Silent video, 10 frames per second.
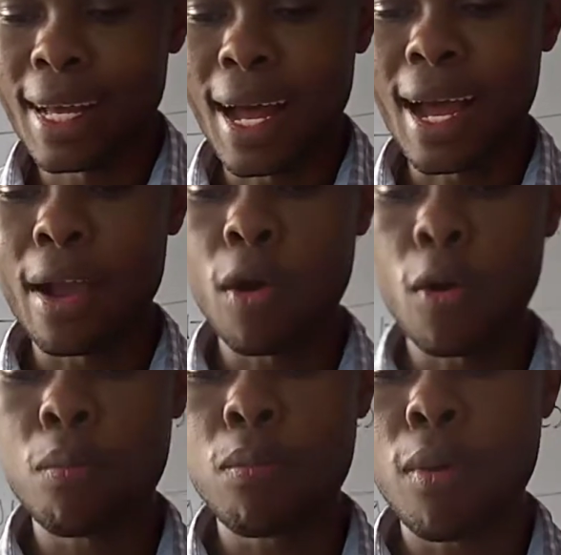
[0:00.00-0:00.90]
I
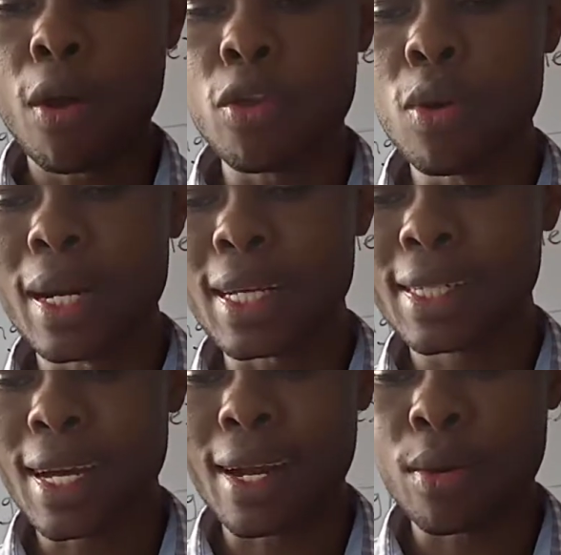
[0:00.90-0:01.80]
hope you
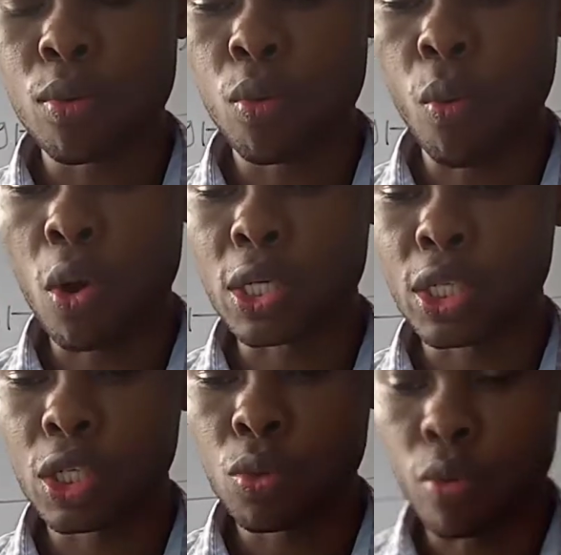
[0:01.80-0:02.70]
understand
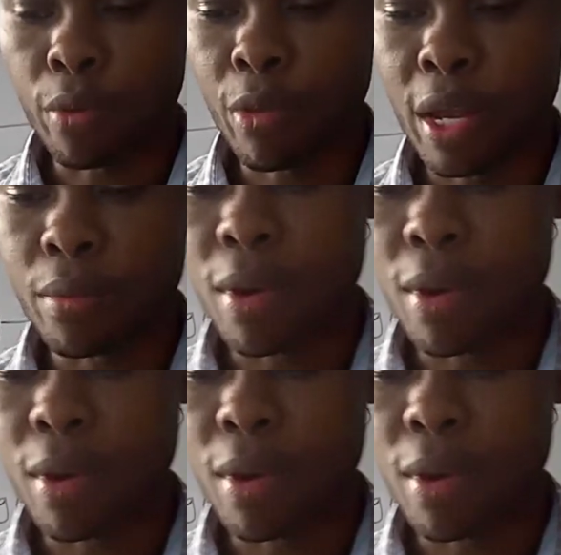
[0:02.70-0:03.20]
what we mean